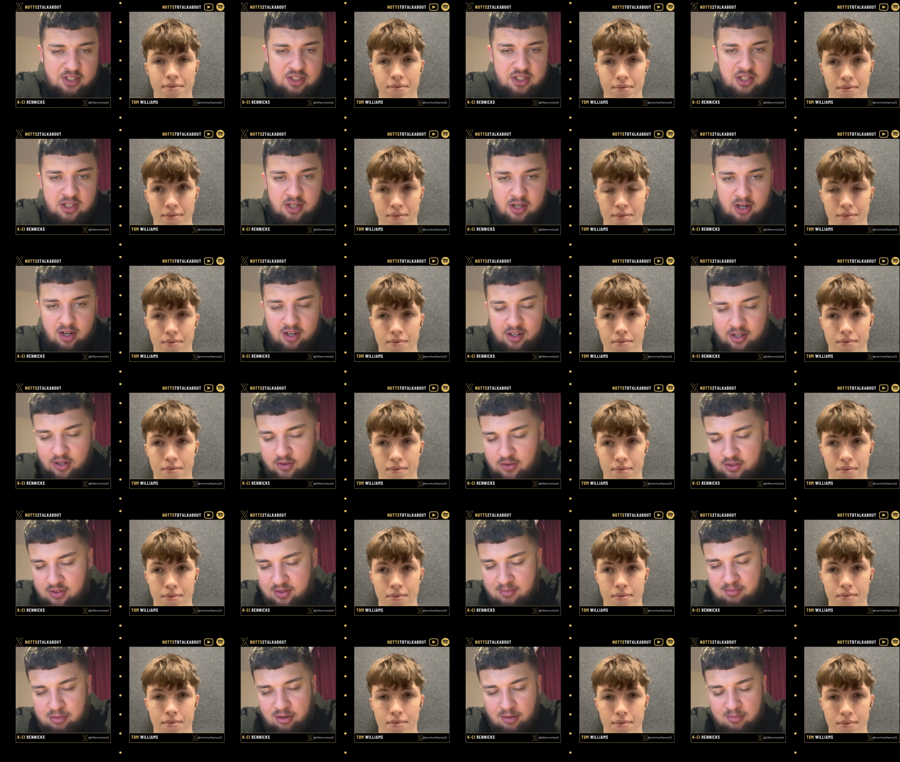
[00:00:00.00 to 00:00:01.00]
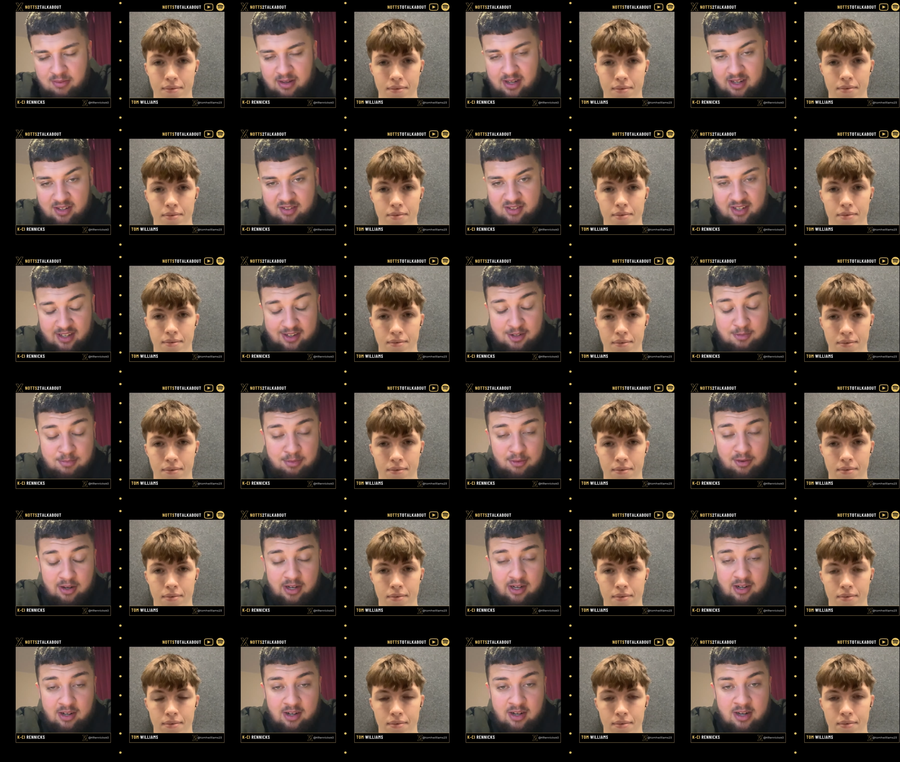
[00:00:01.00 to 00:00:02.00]
Speaker 1: sides. You could argue it's probably a six
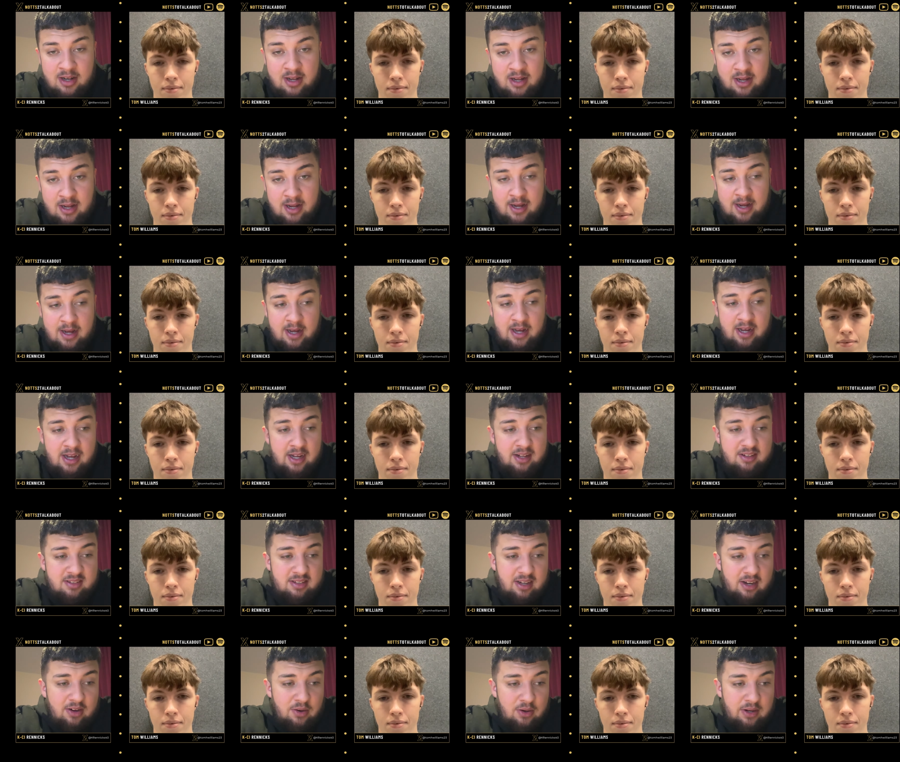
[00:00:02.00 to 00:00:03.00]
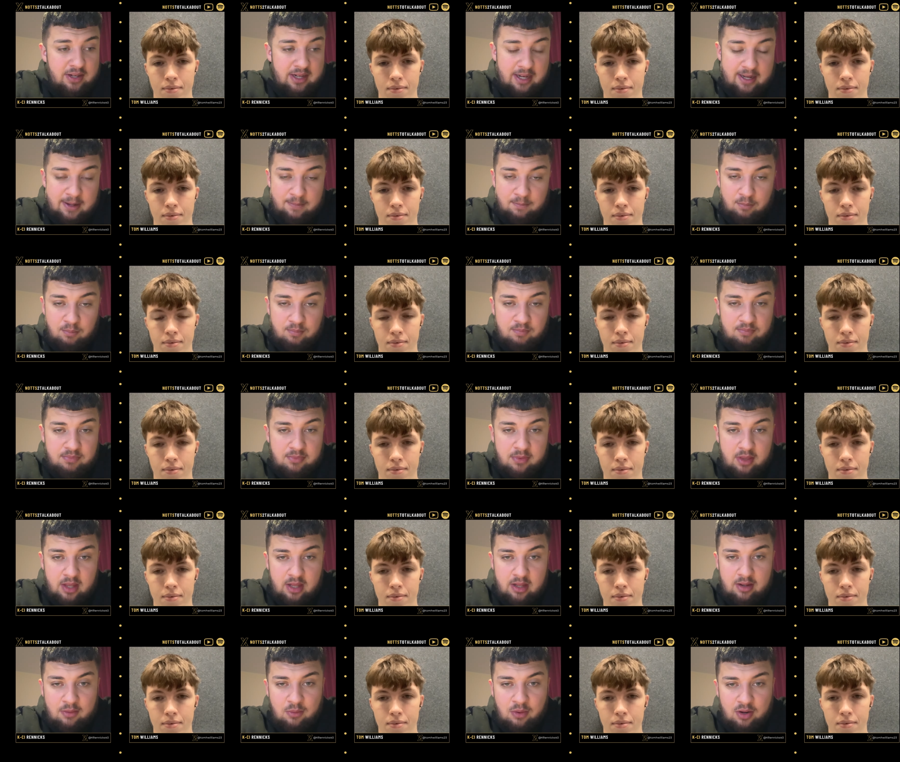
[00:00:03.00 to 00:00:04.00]
pointer. So again,
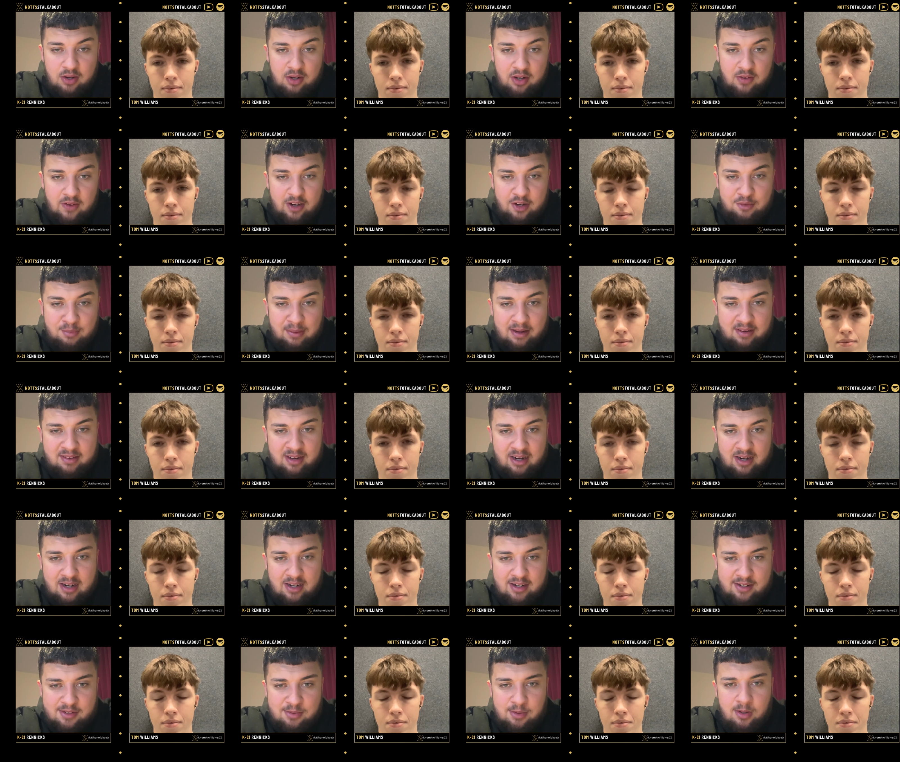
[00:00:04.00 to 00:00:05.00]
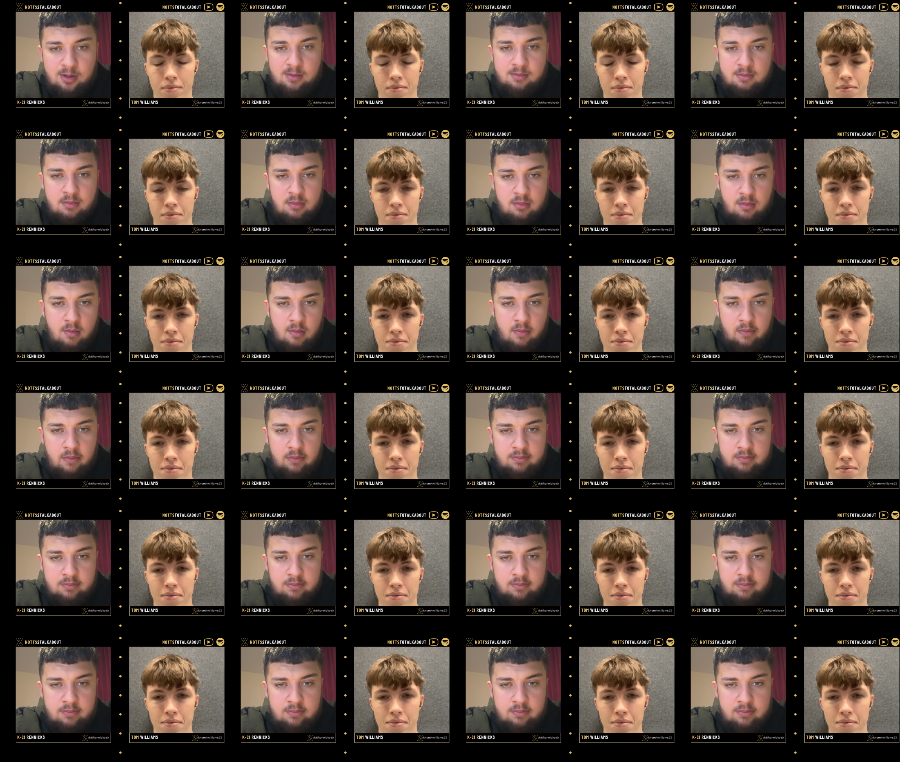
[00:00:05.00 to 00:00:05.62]
what do you expect out of this one?